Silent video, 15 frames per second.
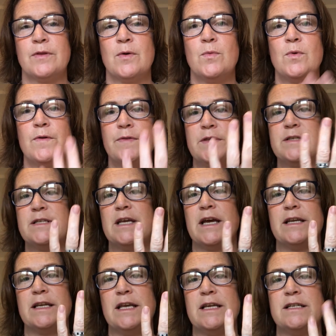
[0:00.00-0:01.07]
What this
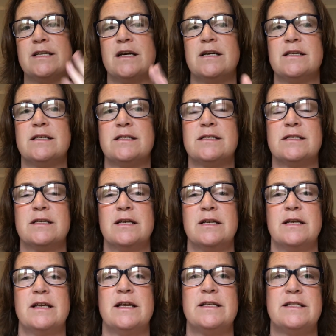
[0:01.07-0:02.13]
technique does
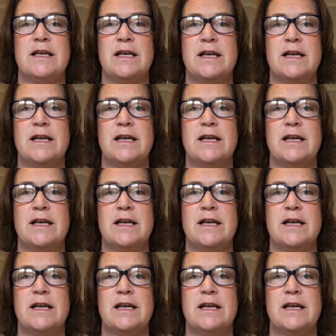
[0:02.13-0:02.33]
is it